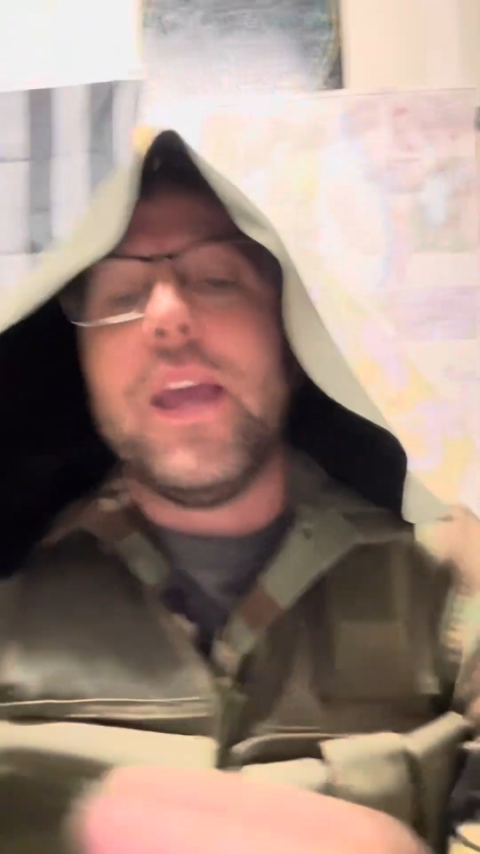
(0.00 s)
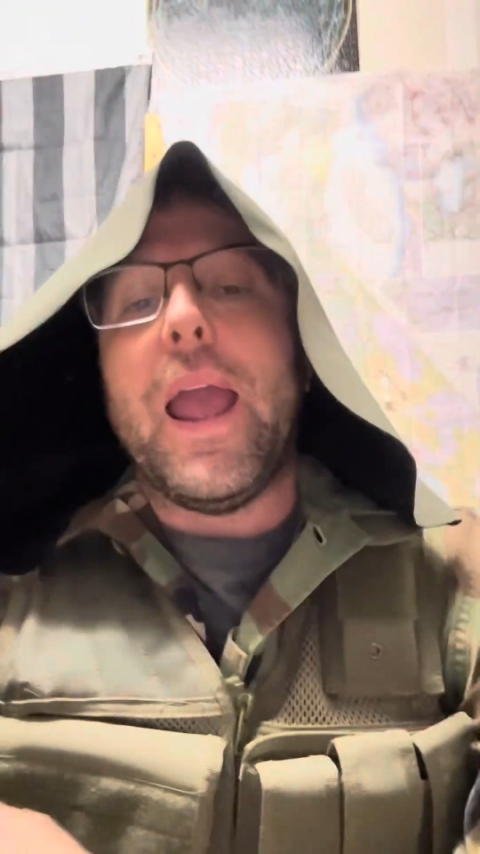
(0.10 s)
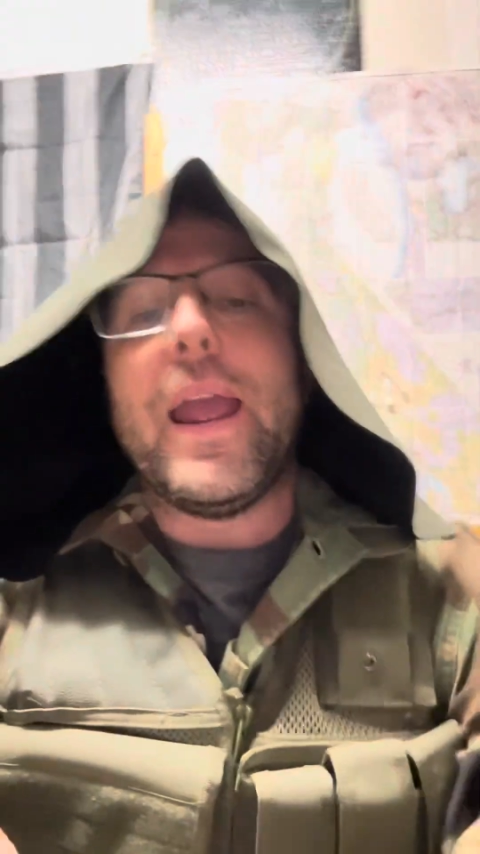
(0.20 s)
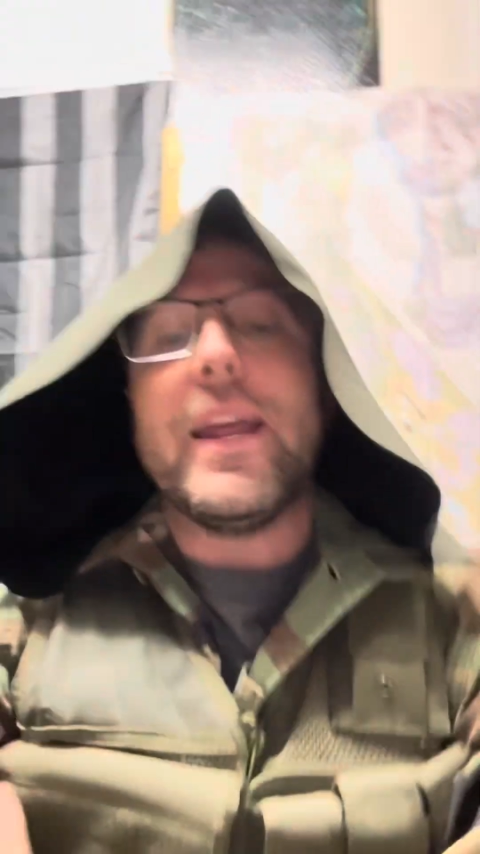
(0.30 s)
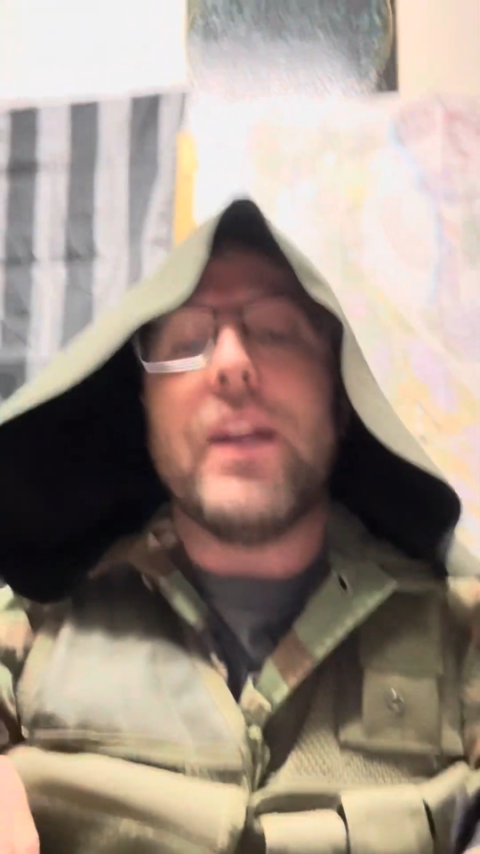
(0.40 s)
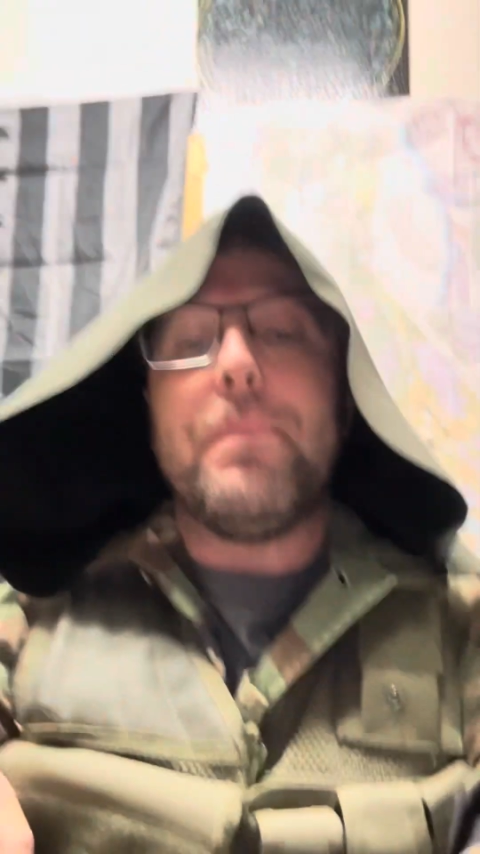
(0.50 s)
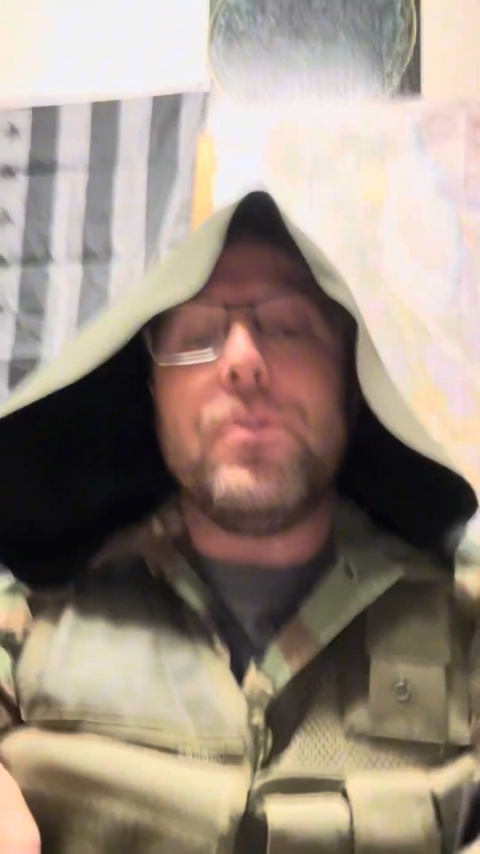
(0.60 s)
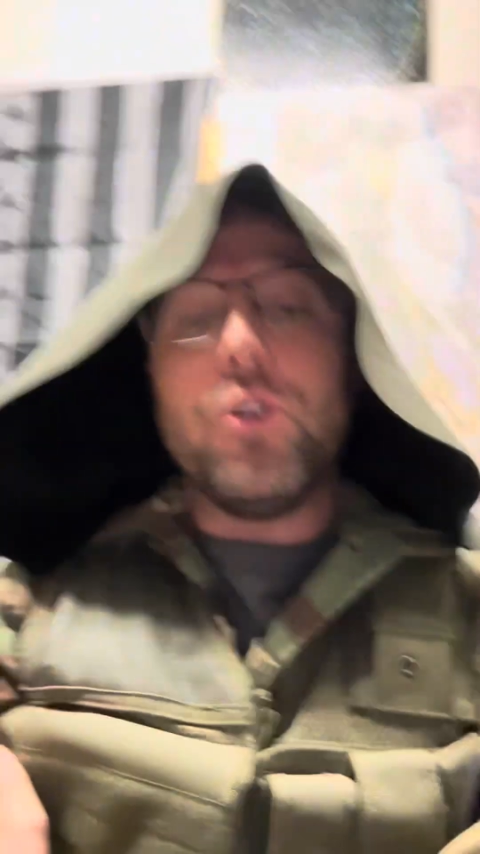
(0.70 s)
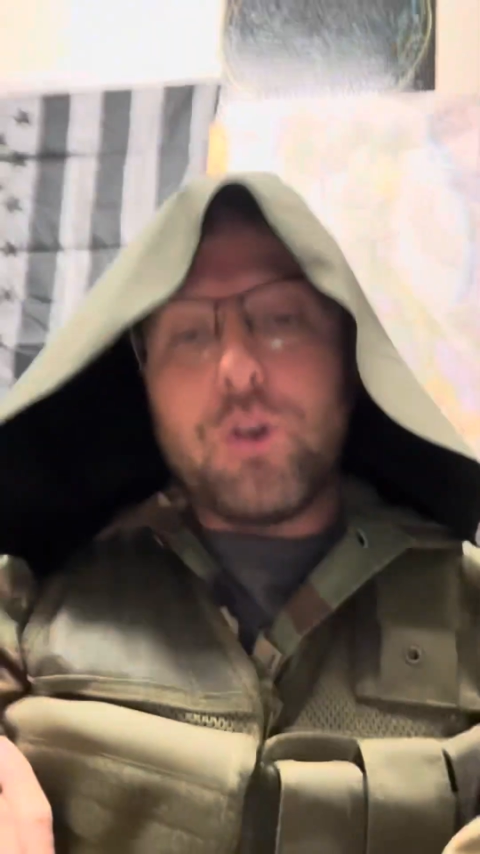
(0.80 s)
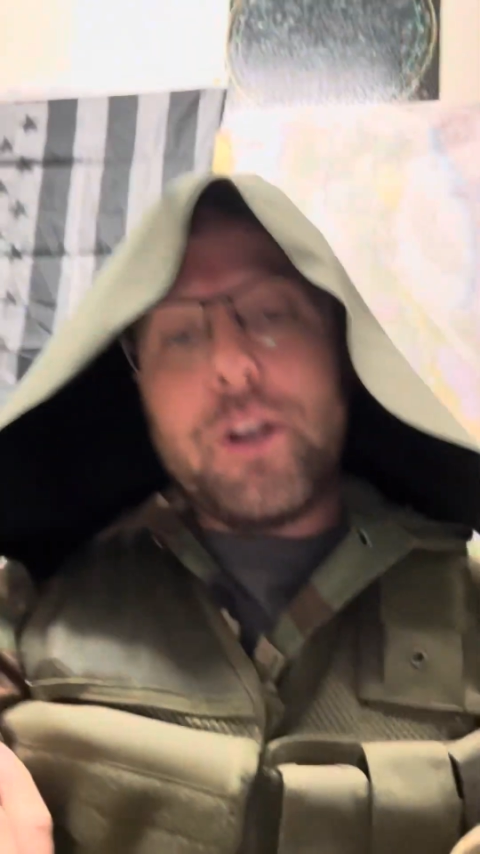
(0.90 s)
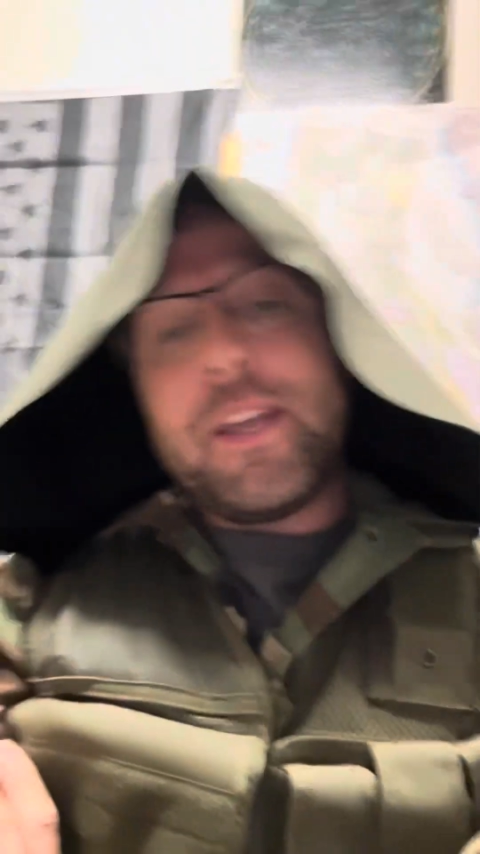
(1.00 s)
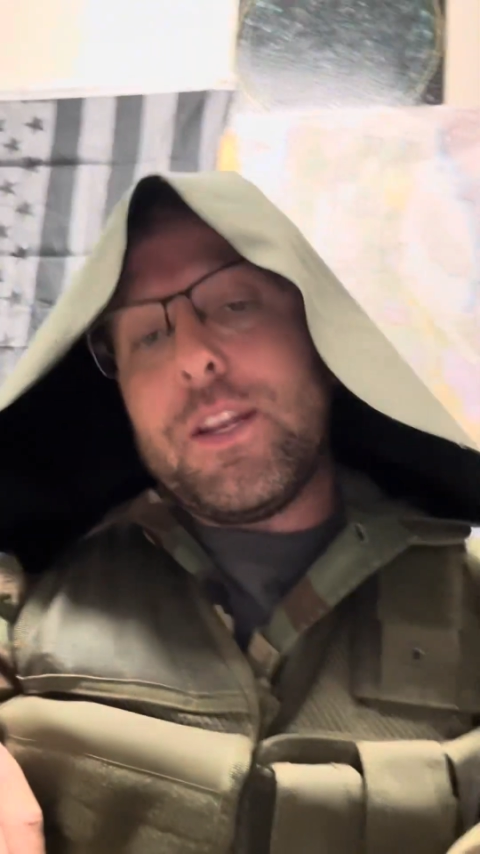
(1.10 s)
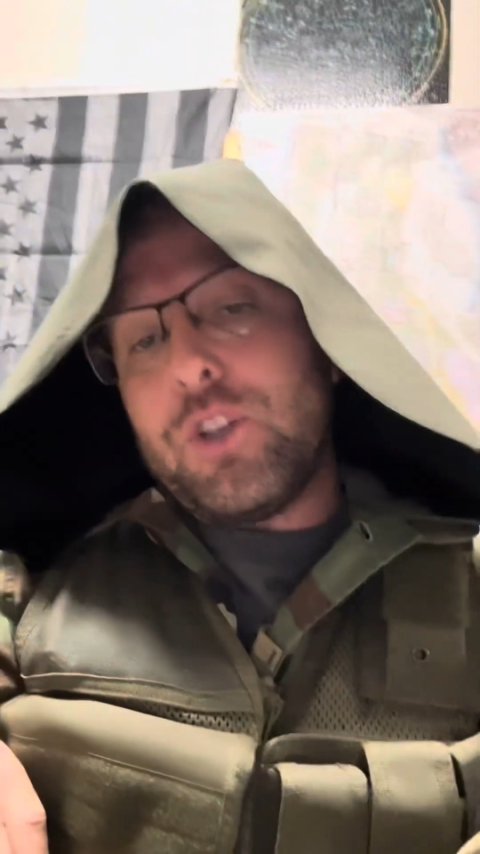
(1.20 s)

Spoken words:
And you're going to get